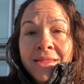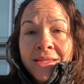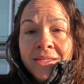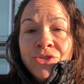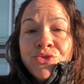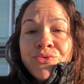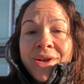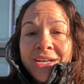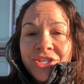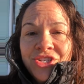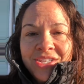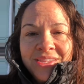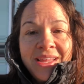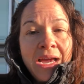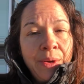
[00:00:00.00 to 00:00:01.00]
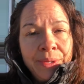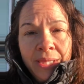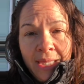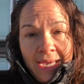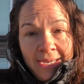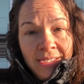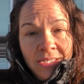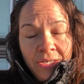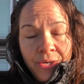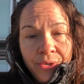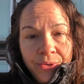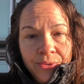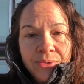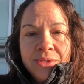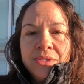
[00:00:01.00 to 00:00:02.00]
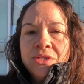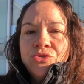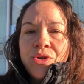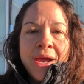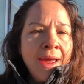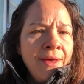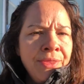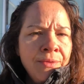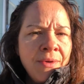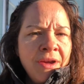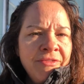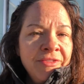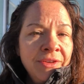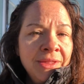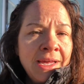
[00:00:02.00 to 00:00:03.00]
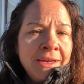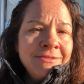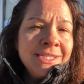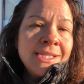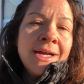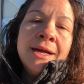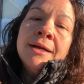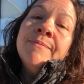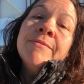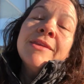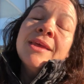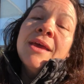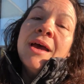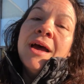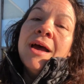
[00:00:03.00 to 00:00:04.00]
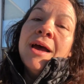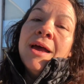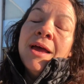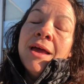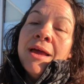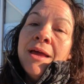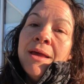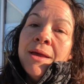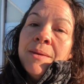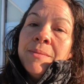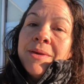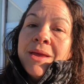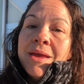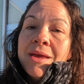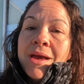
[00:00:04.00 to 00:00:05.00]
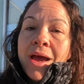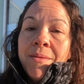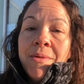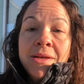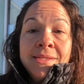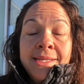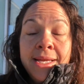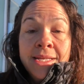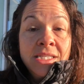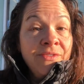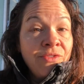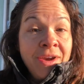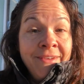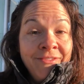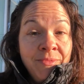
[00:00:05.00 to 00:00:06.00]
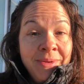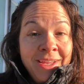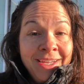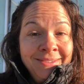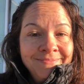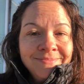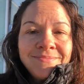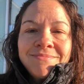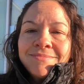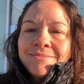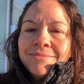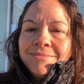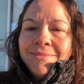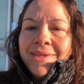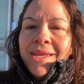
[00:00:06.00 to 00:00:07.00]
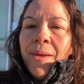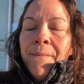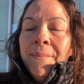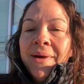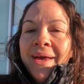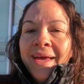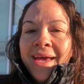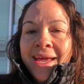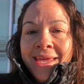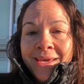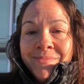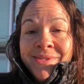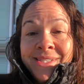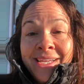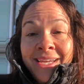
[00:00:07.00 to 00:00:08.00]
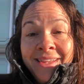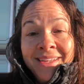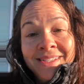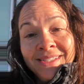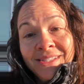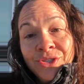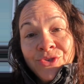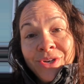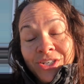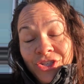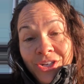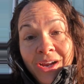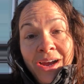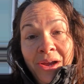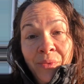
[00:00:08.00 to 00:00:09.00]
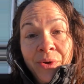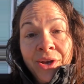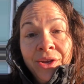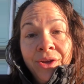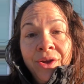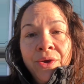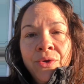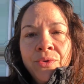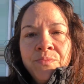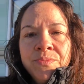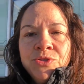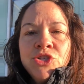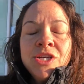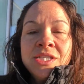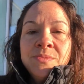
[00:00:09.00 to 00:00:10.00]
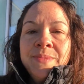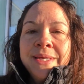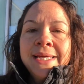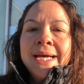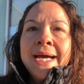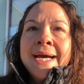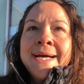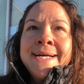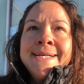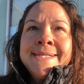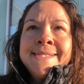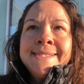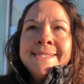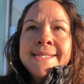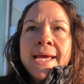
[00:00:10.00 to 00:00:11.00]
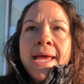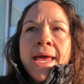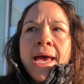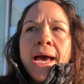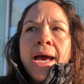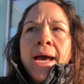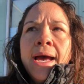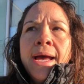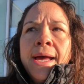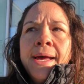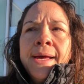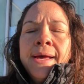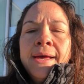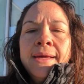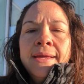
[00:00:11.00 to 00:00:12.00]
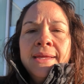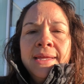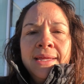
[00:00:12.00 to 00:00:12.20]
the direction that I would like to go, is try out the raw food lifestyle. I'm not saying it's for everybody, but I am saying that's the direction I want to go, just because uh,